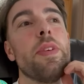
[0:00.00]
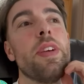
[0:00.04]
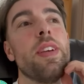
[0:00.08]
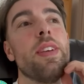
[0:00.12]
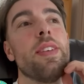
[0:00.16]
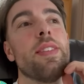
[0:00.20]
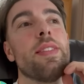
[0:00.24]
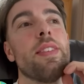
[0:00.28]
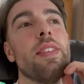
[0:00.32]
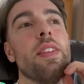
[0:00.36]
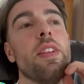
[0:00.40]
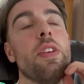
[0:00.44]

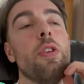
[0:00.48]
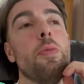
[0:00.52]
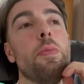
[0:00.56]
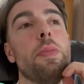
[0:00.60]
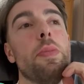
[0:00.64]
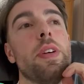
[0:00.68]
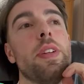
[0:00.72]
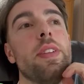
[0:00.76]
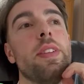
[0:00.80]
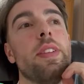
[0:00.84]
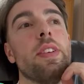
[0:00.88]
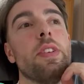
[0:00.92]
It's a little
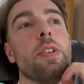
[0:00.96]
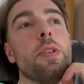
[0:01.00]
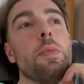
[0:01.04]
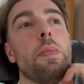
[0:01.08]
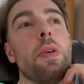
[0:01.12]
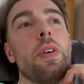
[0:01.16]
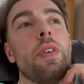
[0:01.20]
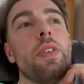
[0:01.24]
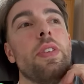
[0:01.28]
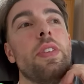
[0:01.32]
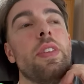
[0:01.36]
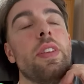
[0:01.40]
bit
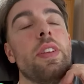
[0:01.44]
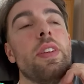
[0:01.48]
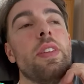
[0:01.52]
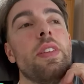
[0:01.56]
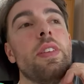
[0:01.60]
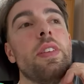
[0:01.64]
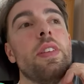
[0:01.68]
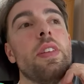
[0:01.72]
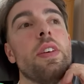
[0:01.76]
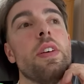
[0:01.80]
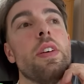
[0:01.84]
disappointing.